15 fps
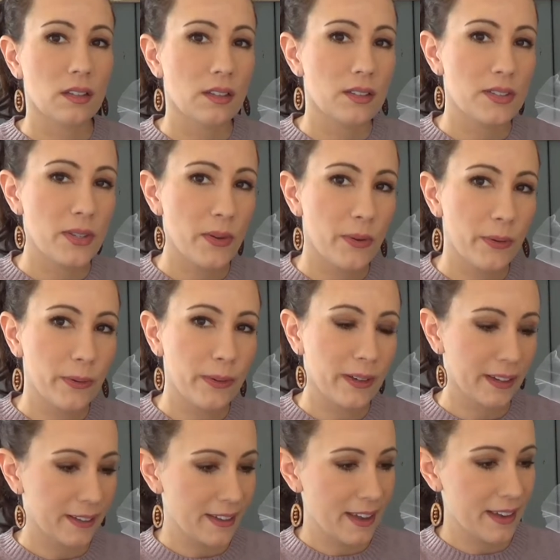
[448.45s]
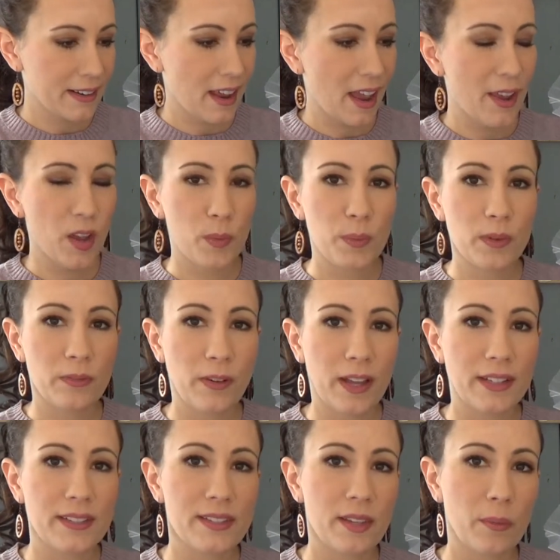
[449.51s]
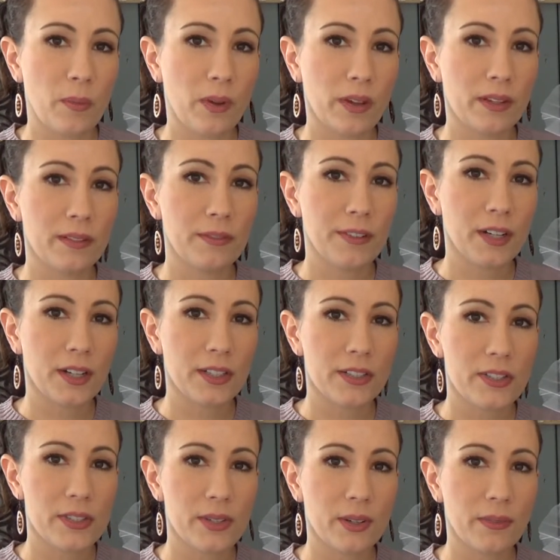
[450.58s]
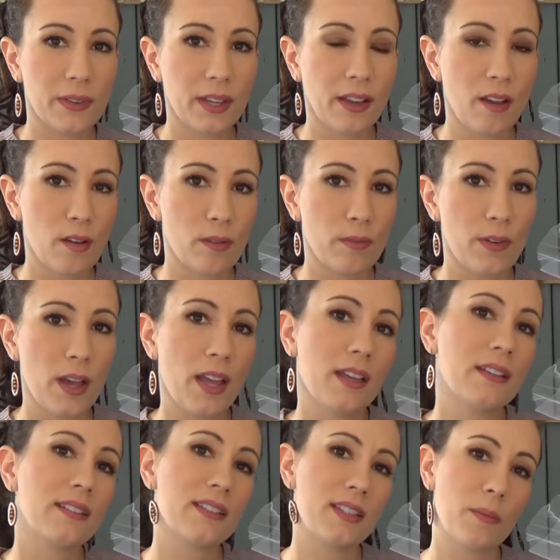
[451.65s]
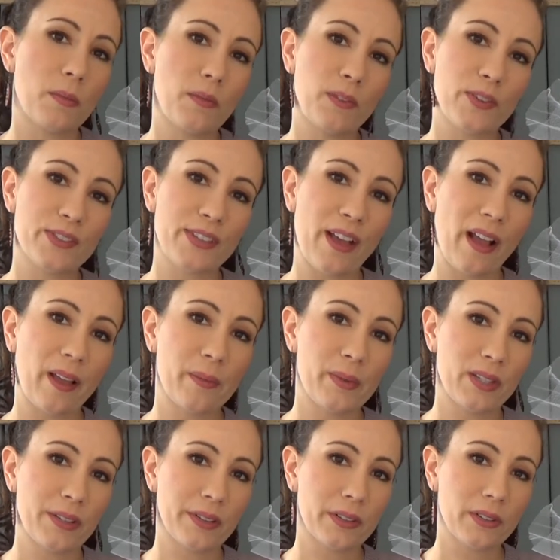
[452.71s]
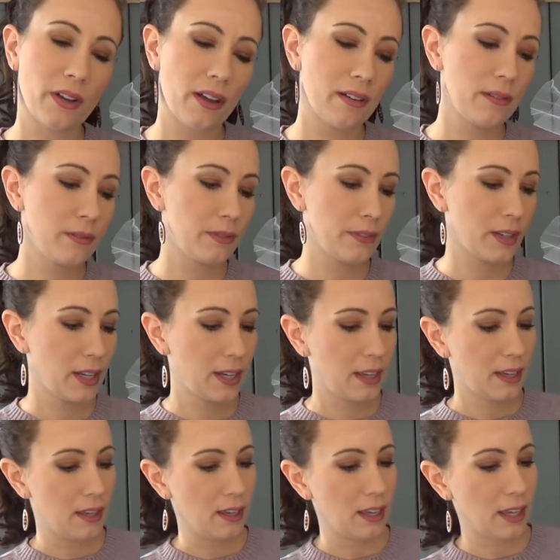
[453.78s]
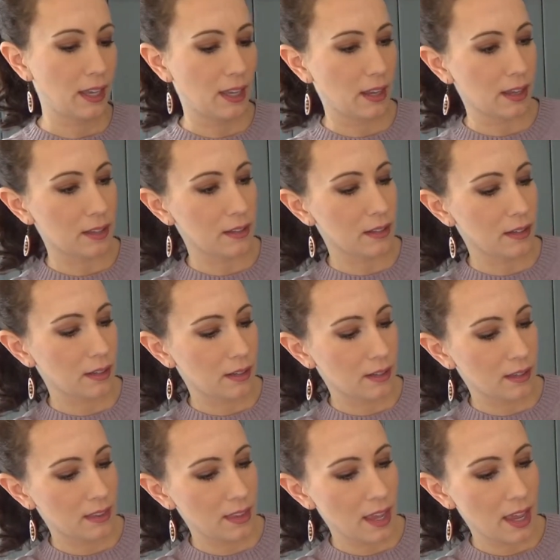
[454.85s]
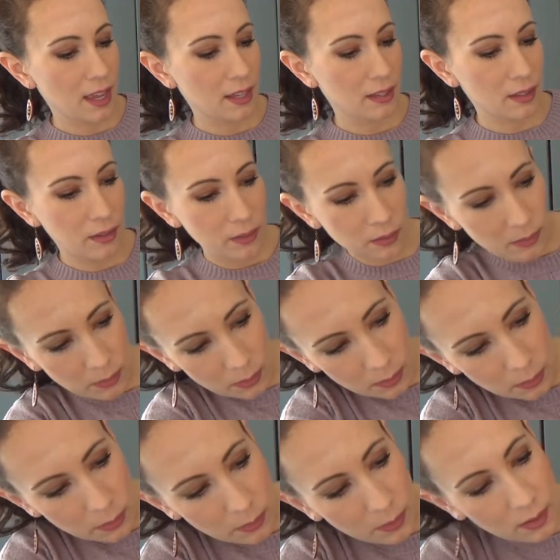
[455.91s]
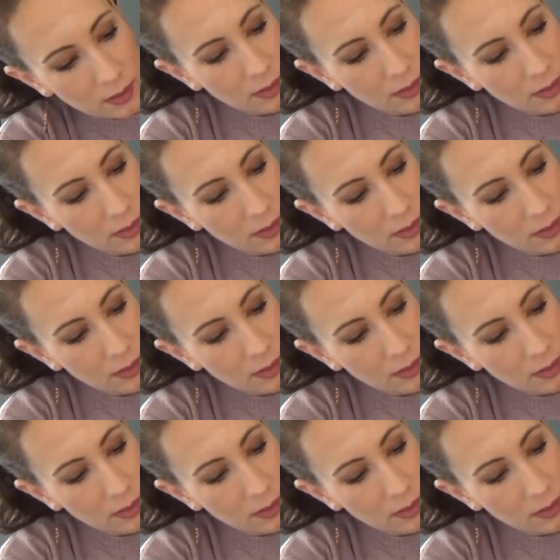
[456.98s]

So again, I hope you find someone very deserving of some of your time and your love, and that you